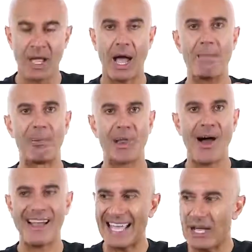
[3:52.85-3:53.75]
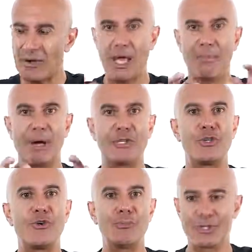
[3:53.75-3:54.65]
I block out my
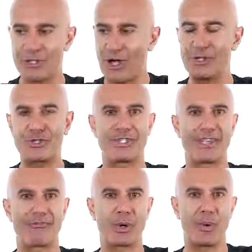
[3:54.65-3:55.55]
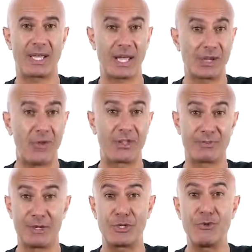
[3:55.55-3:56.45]
2 massages every week. I call
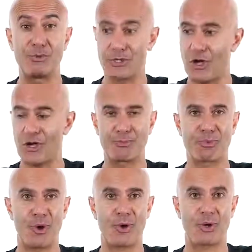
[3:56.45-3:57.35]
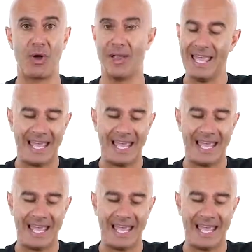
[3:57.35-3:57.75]
this my 2 massage protocol.